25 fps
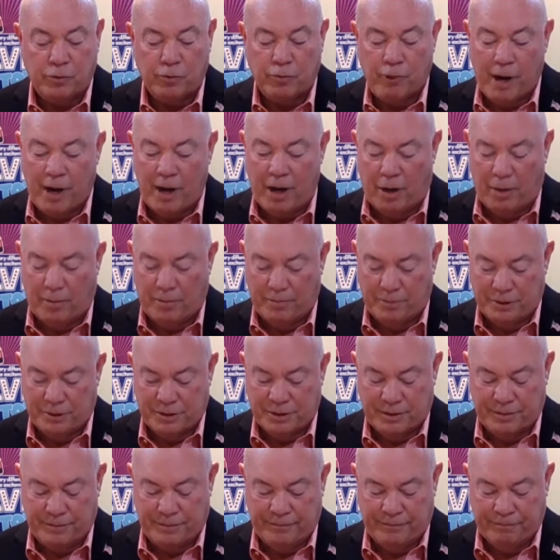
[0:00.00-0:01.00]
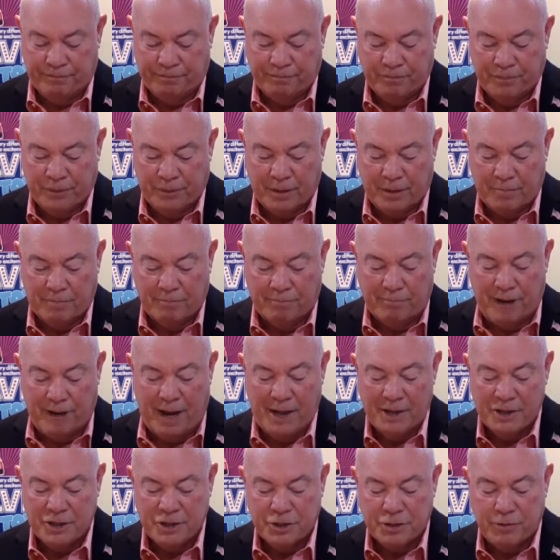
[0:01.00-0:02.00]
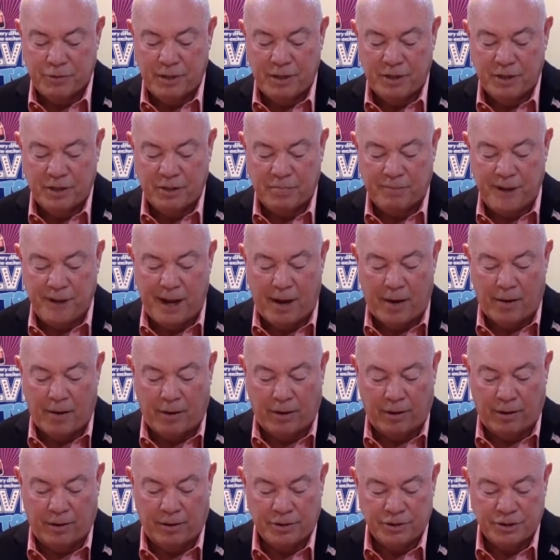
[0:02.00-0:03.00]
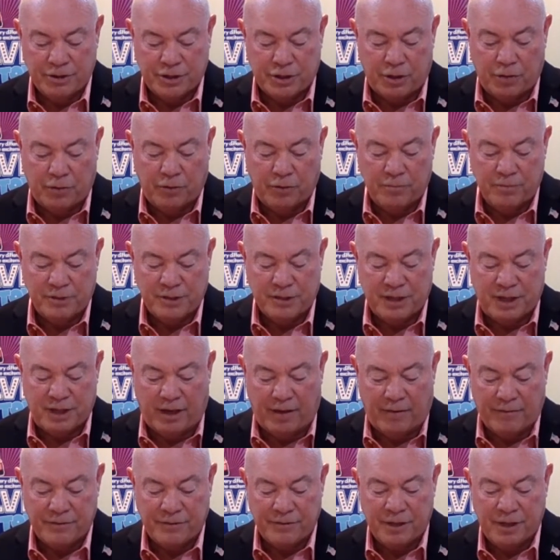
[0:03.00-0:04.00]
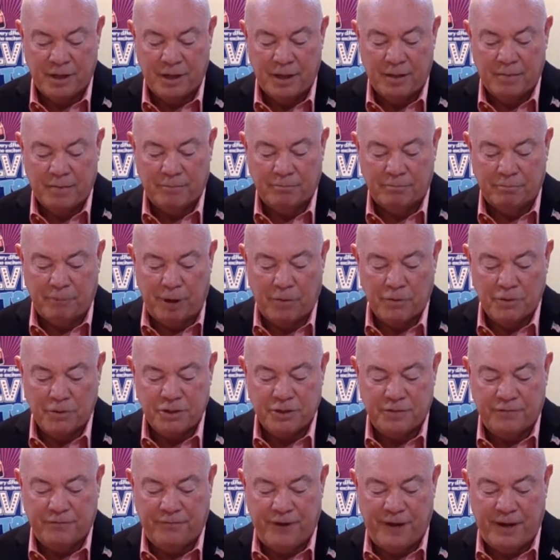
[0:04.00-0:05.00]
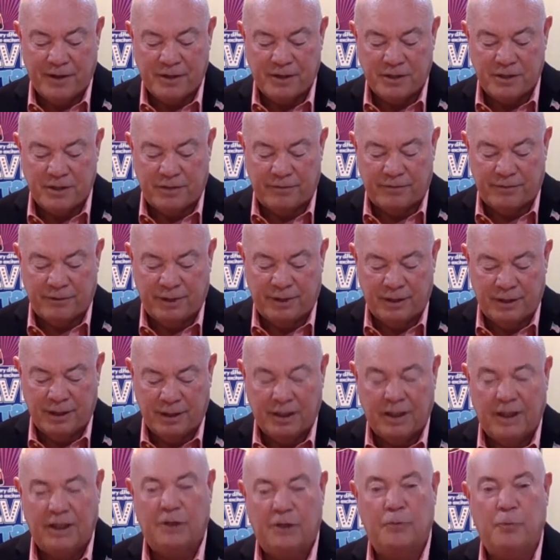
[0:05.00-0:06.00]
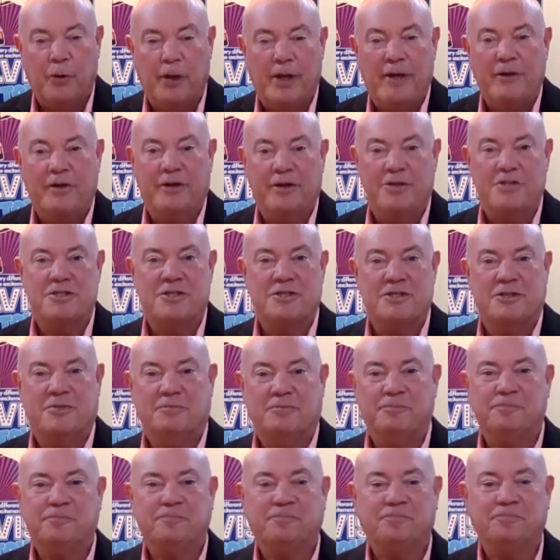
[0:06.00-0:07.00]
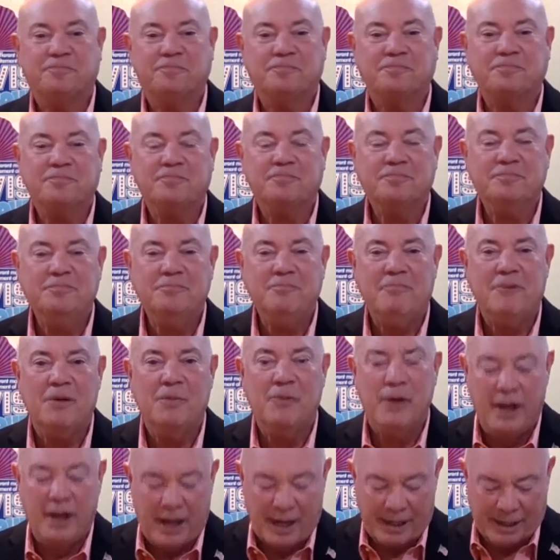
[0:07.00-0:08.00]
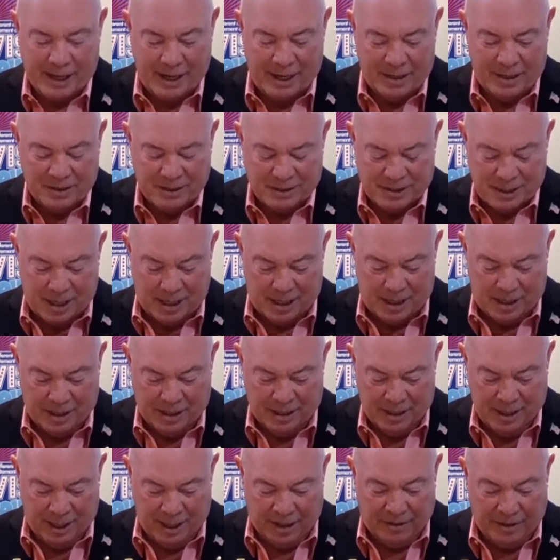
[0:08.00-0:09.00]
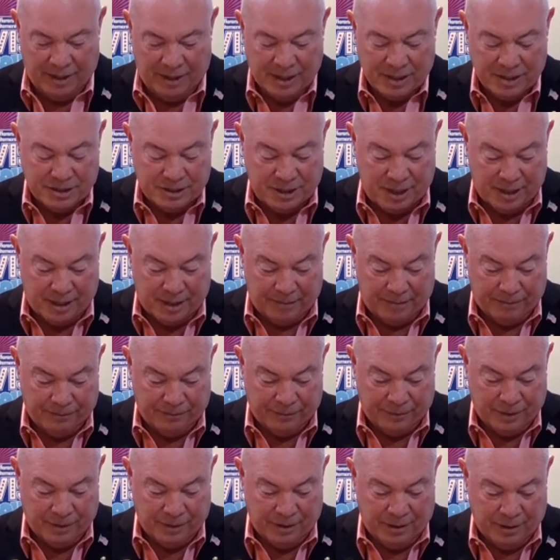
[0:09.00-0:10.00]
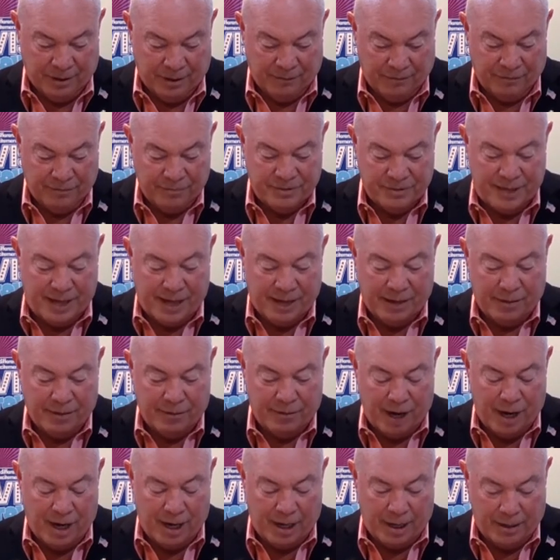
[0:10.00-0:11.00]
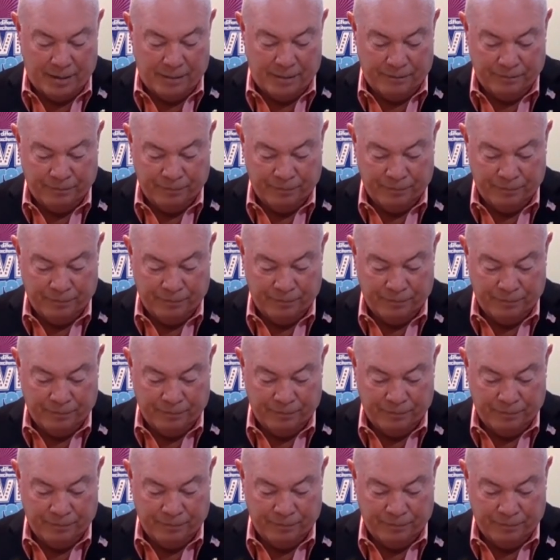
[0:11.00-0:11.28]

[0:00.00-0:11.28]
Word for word: realms. My strength and power show themselves most effective in weakness? Well, I can't, uh, and that's um, from Zechariah